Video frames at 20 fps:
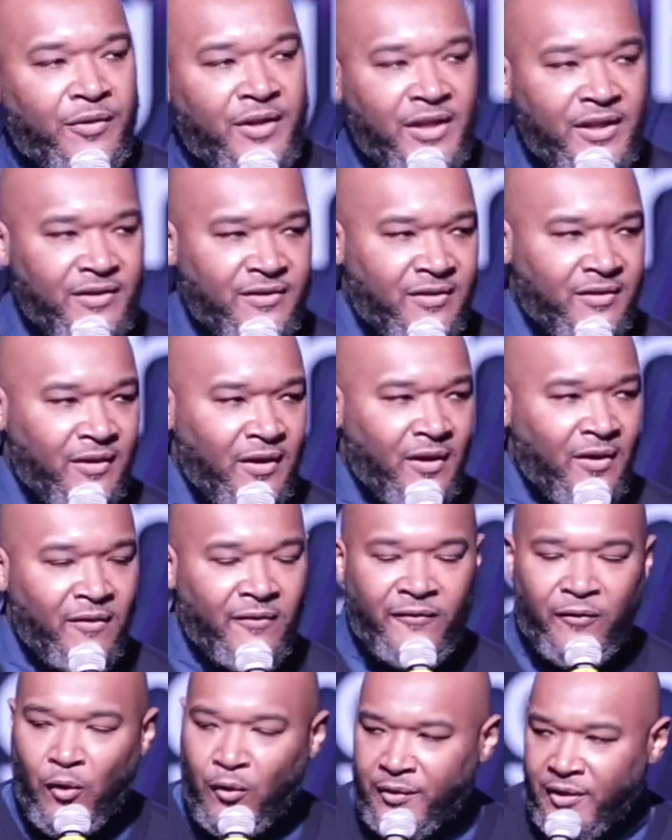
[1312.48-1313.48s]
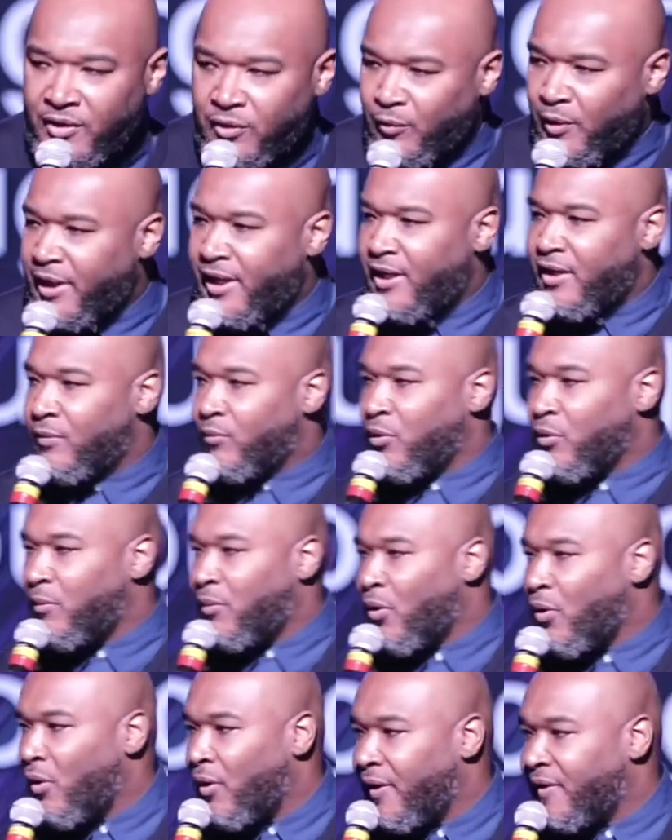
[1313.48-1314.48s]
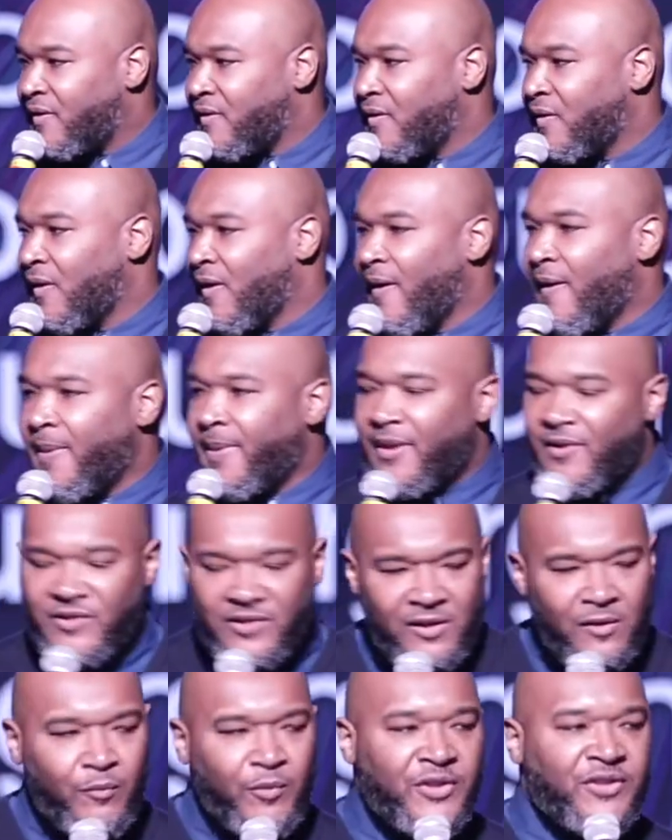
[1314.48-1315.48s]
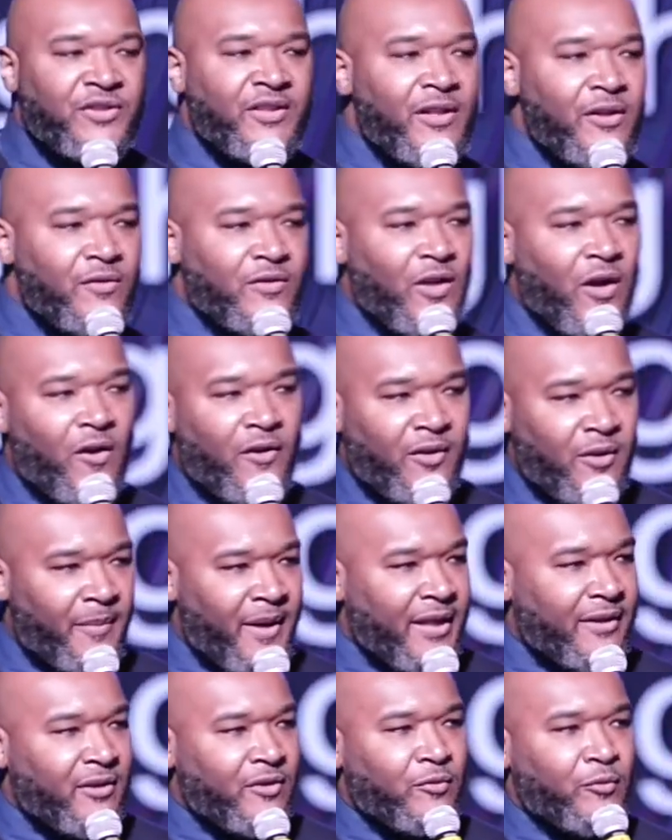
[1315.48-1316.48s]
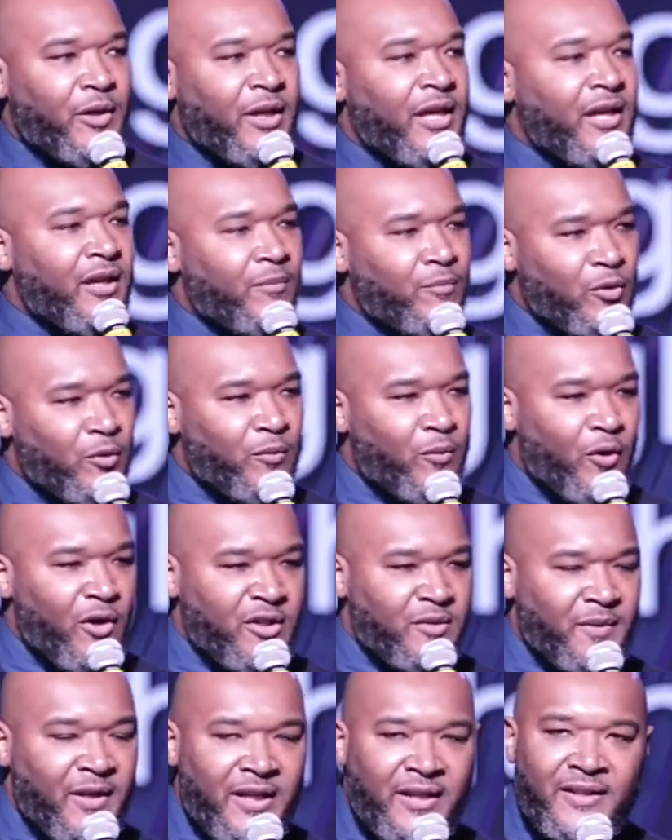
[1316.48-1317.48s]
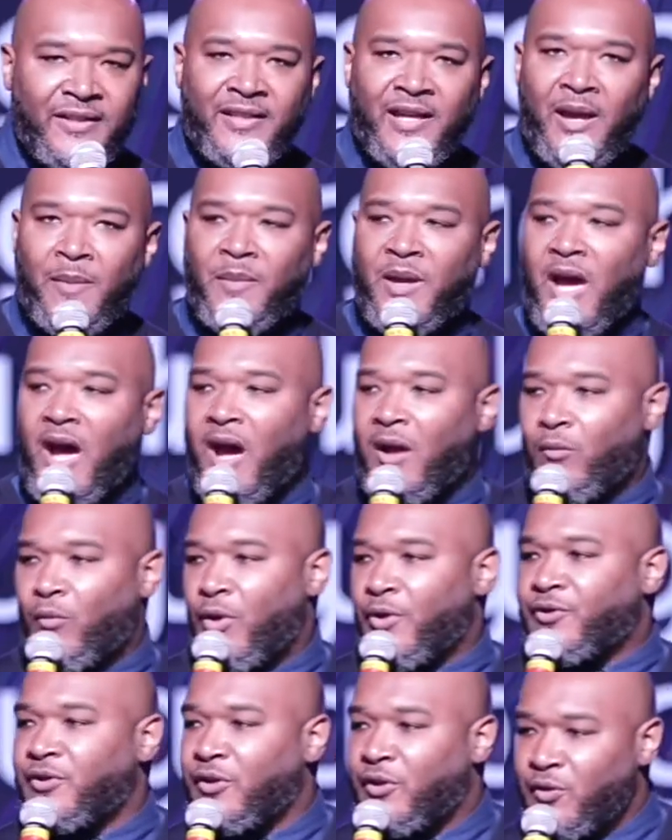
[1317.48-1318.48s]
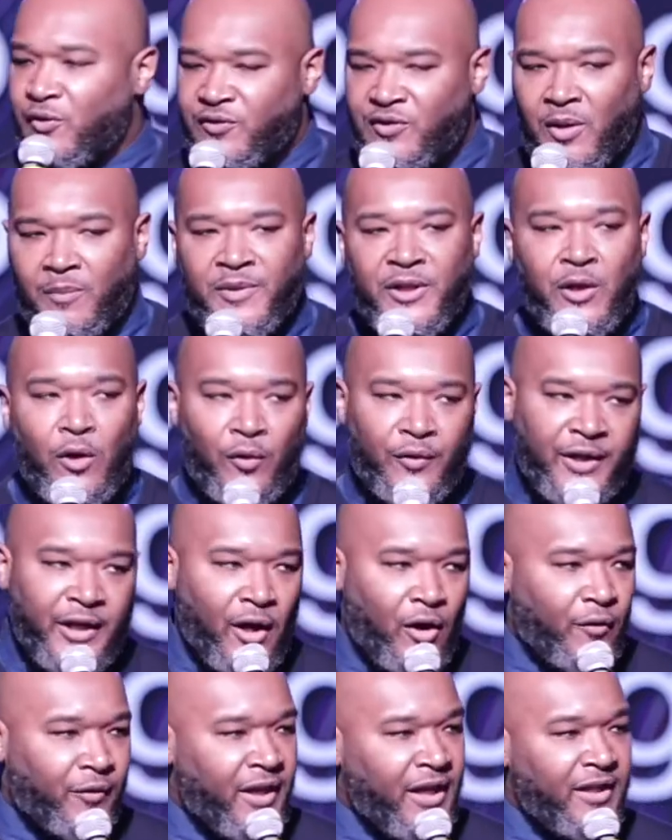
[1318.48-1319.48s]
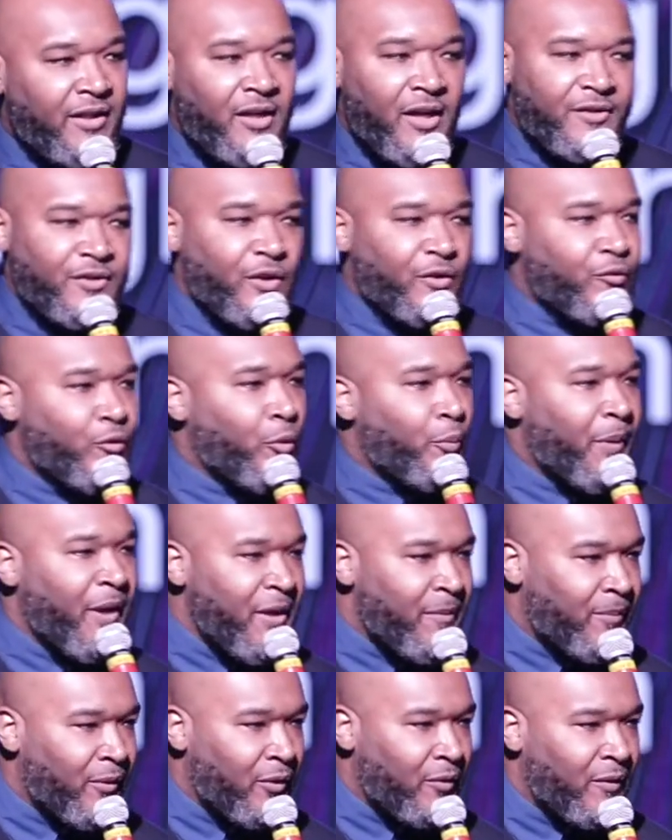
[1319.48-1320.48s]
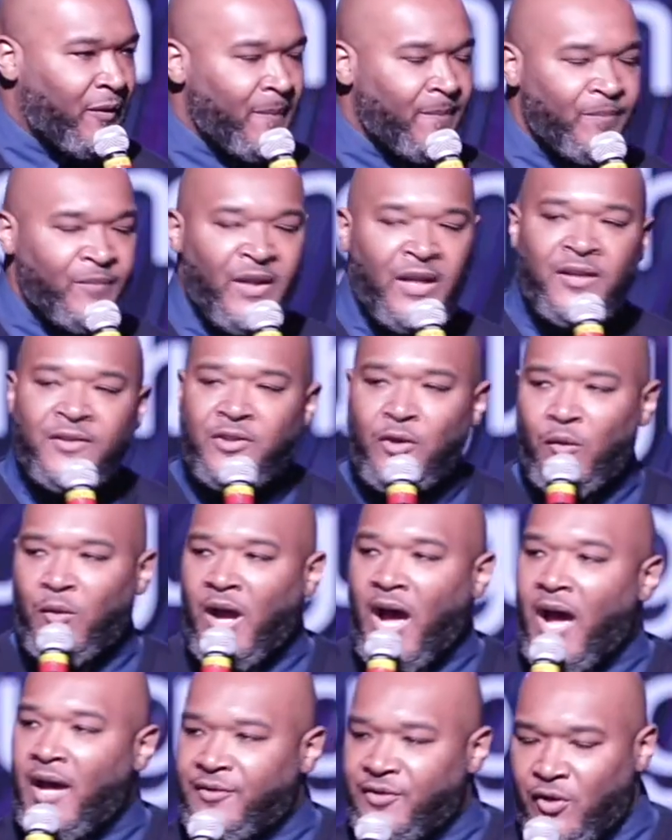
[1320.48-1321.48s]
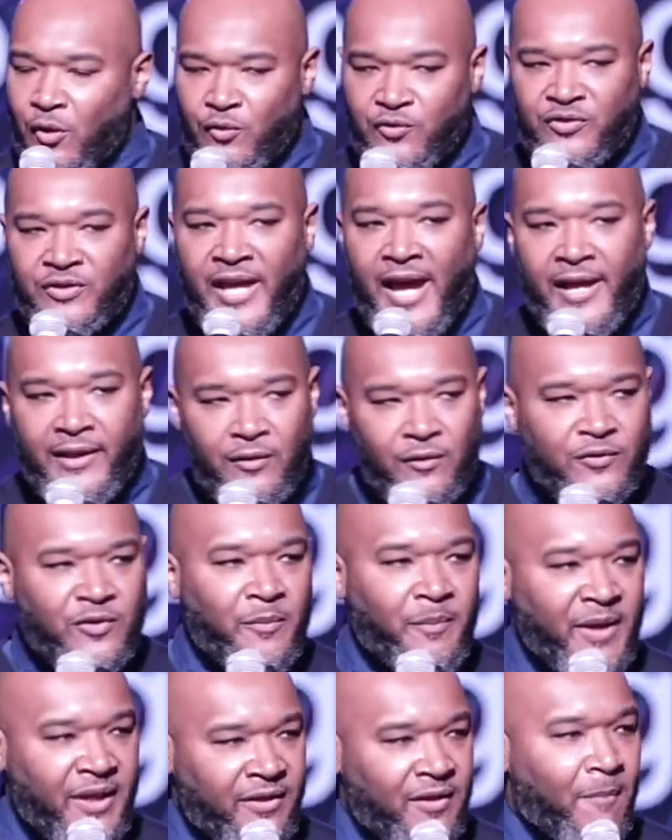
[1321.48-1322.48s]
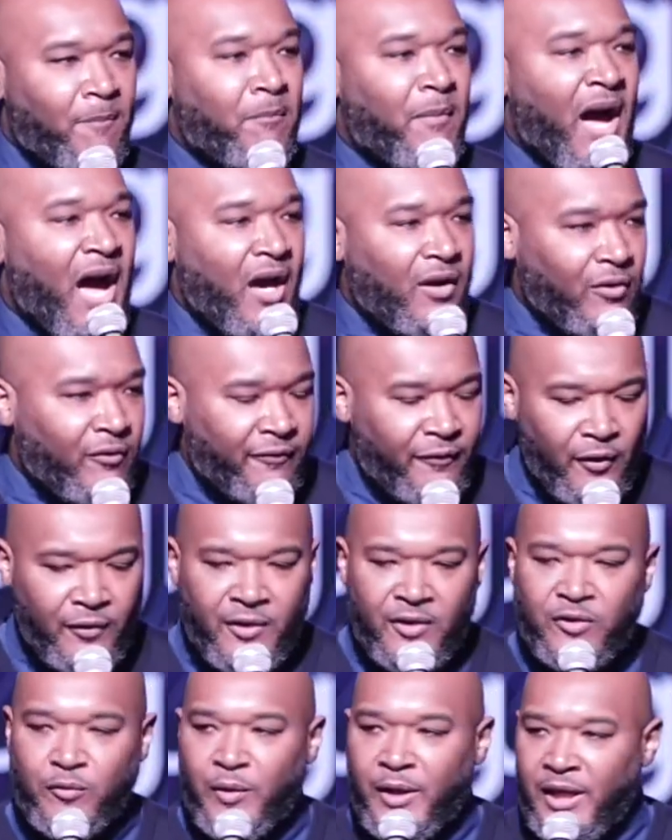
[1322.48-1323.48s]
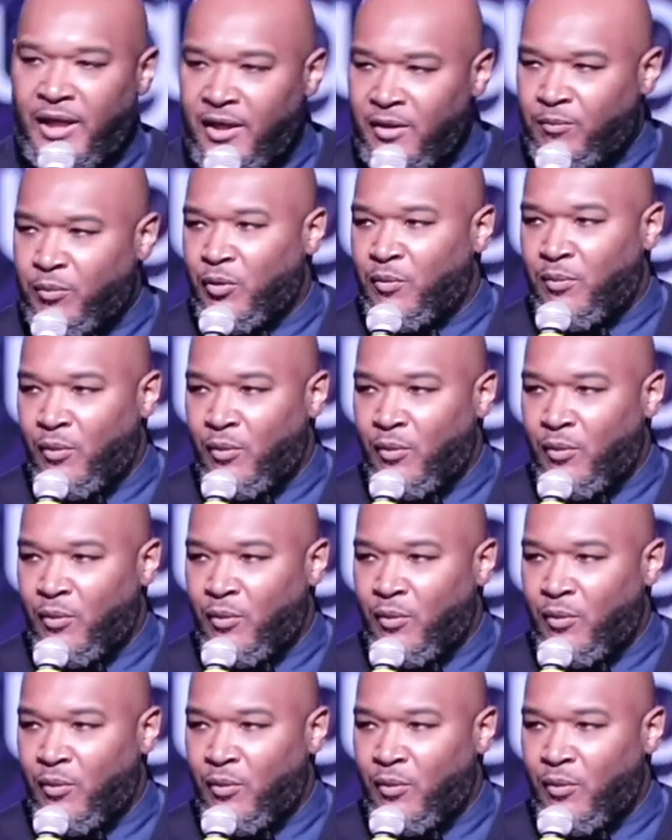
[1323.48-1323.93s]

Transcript: this for the three Hebrew boys. You see, we're still talking about the three Hebrew boys, but anytime God wants to do something on the earth, he does it through people. So, God chose Daniel to be the model for the three Hebrew